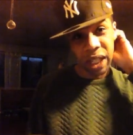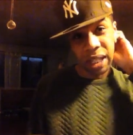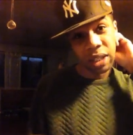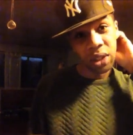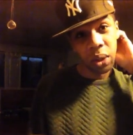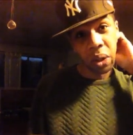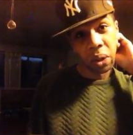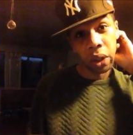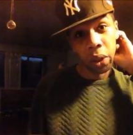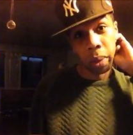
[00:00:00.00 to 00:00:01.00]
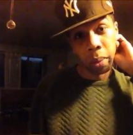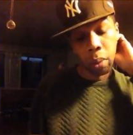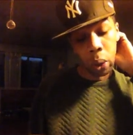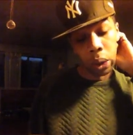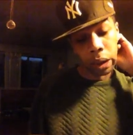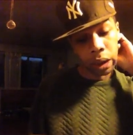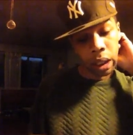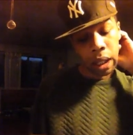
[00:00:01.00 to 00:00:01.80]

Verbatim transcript: taking to her a little bit more.